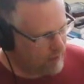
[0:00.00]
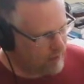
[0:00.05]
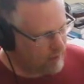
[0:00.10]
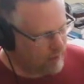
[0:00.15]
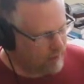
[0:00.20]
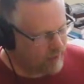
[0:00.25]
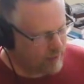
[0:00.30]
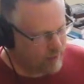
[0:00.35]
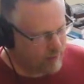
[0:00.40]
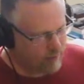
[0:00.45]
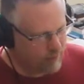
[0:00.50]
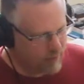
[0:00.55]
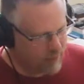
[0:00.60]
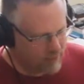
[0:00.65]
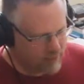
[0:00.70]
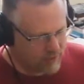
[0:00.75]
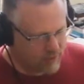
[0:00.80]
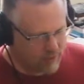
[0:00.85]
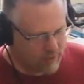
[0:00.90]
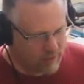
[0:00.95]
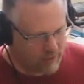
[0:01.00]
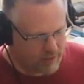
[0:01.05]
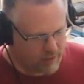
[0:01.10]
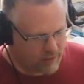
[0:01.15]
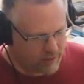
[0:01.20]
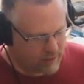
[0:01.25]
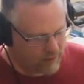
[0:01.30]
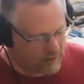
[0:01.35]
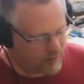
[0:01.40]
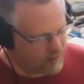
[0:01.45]
I saw a
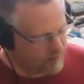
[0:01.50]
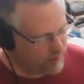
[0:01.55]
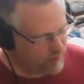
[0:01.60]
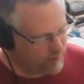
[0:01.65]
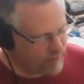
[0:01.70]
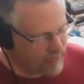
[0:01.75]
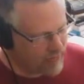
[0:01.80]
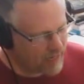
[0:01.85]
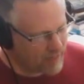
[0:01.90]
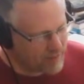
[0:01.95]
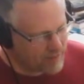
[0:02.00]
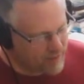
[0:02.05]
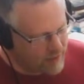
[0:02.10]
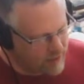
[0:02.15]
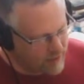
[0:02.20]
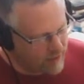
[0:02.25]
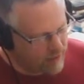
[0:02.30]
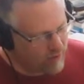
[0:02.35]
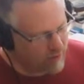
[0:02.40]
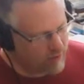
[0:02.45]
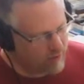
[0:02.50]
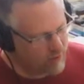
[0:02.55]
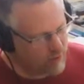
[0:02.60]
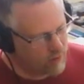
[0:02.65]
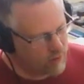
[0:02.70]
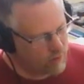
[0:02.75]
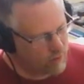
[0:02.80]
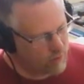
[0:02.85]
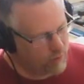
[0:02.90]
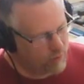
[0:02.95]
little magazine
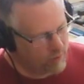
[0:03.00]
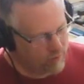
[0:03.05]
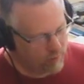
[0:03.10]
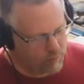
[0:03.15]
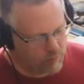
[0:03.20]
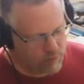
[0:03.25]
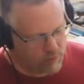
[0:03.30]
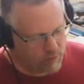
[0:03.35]
article where